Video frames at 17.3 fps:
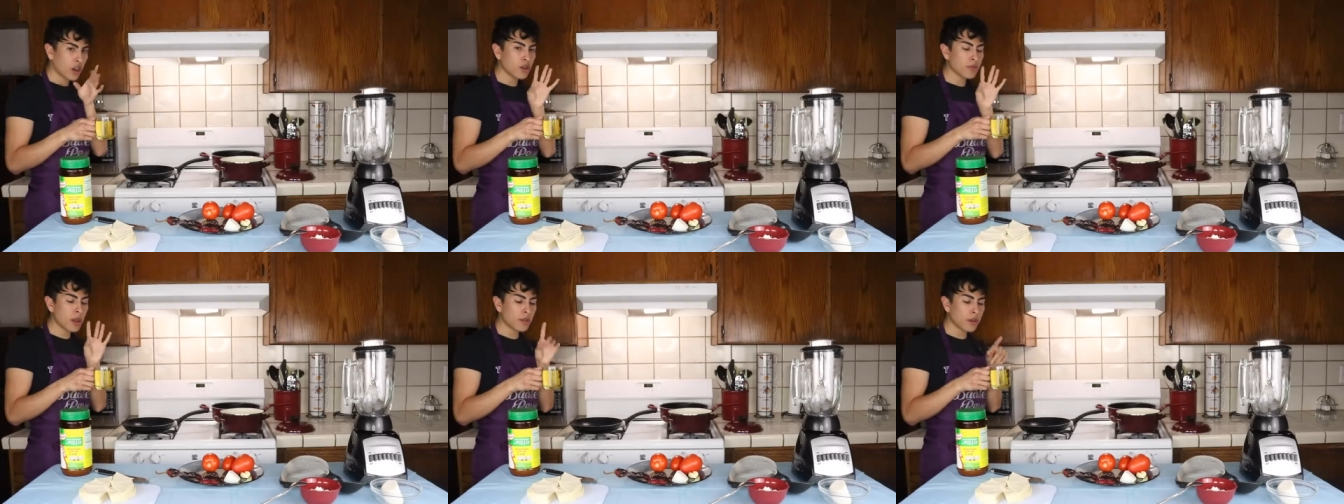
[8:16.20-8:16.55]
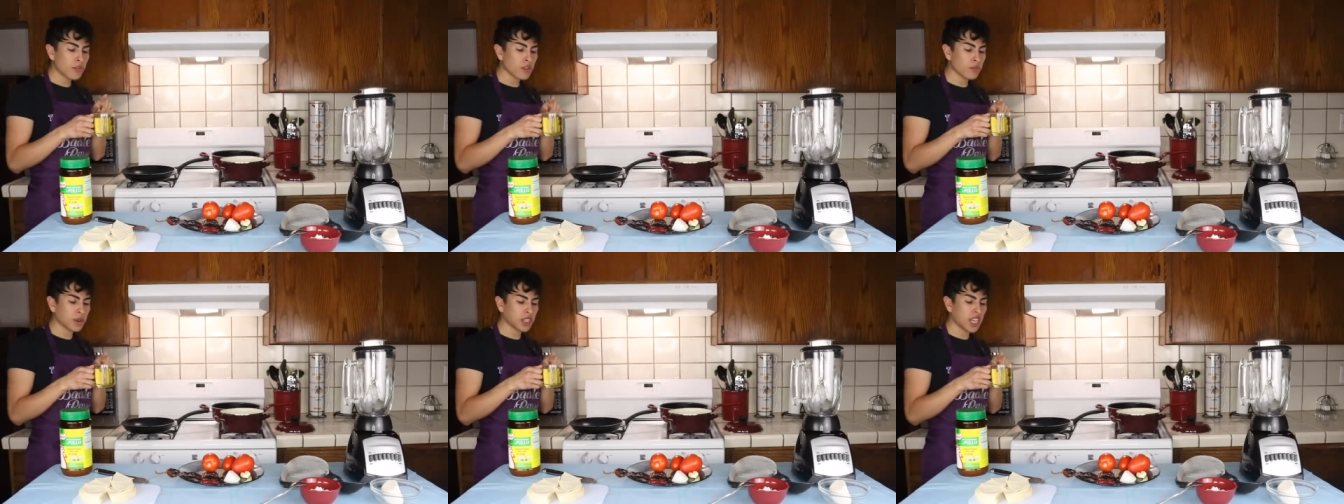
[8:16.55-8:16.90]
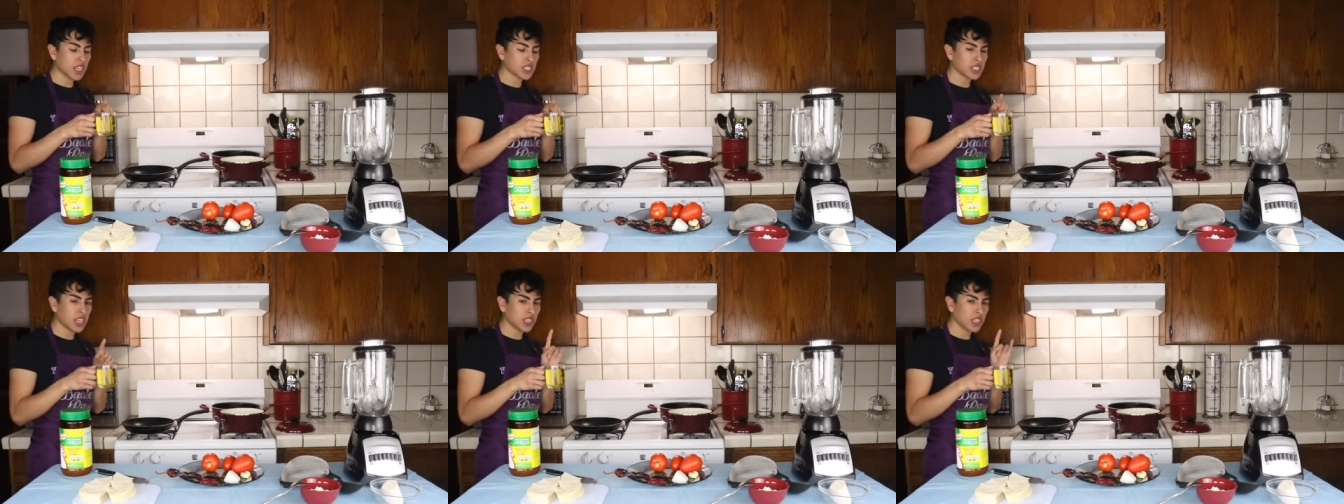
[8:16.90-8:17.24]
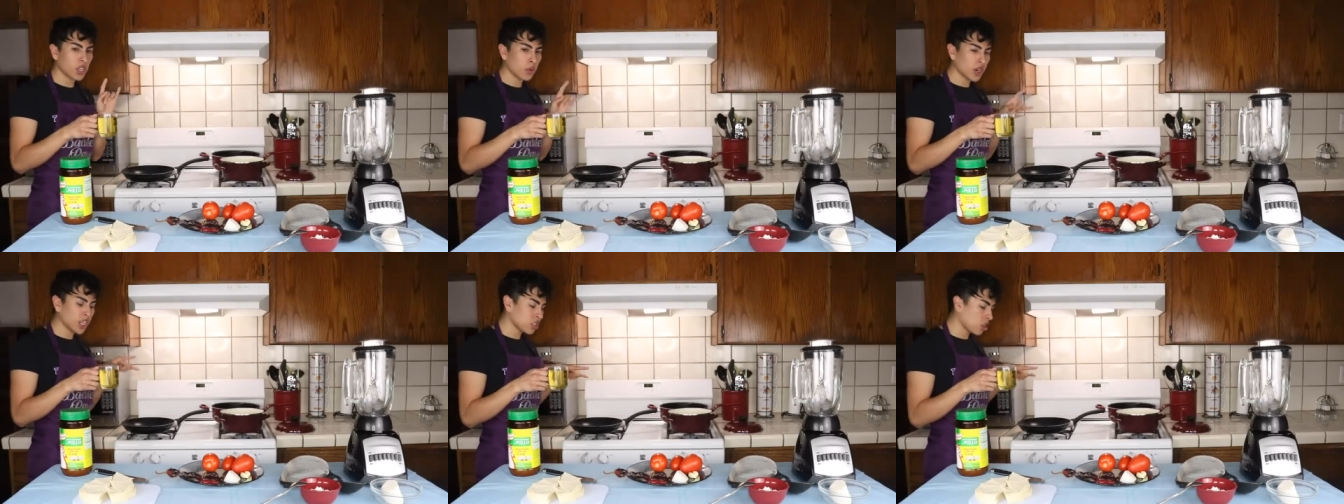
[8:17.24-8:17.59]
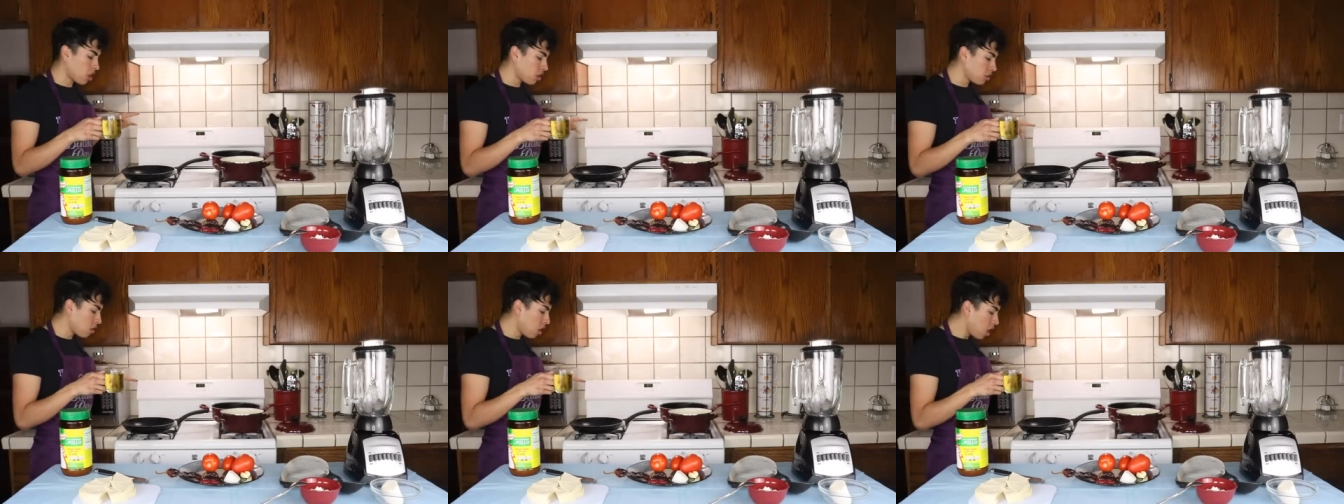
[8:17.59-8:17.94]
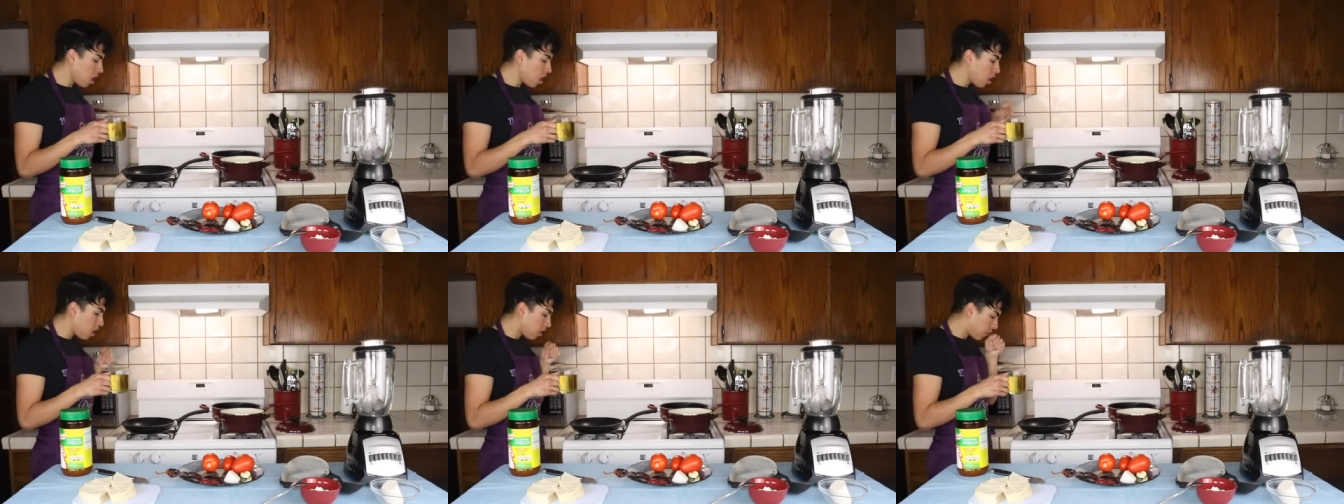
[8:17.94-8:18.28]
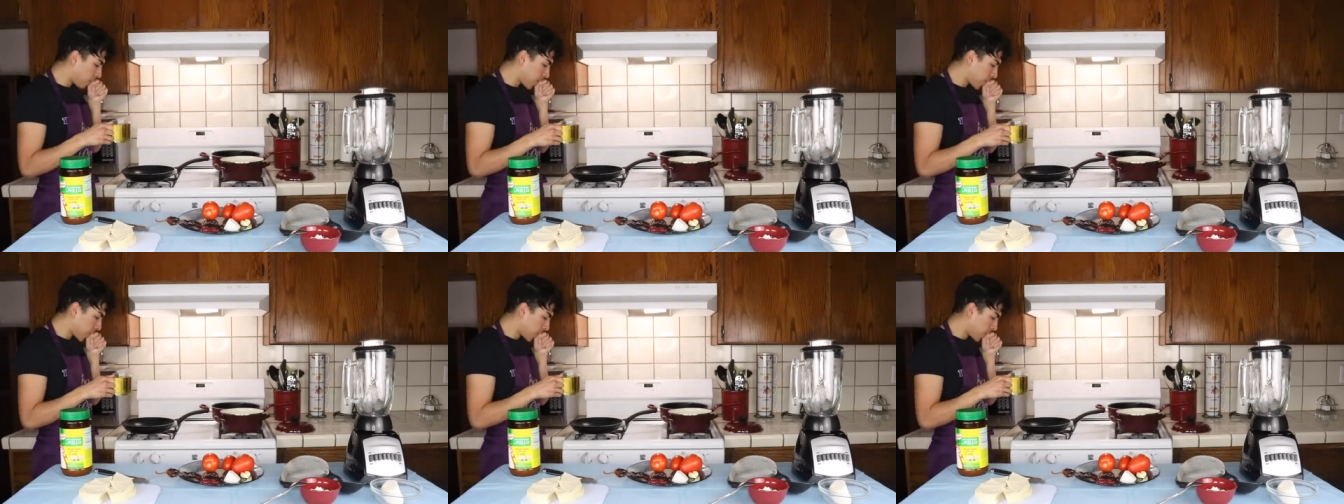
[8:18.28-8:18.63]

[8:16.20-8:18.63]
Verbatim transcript: I don't remember if you put that safe there when it's on or off.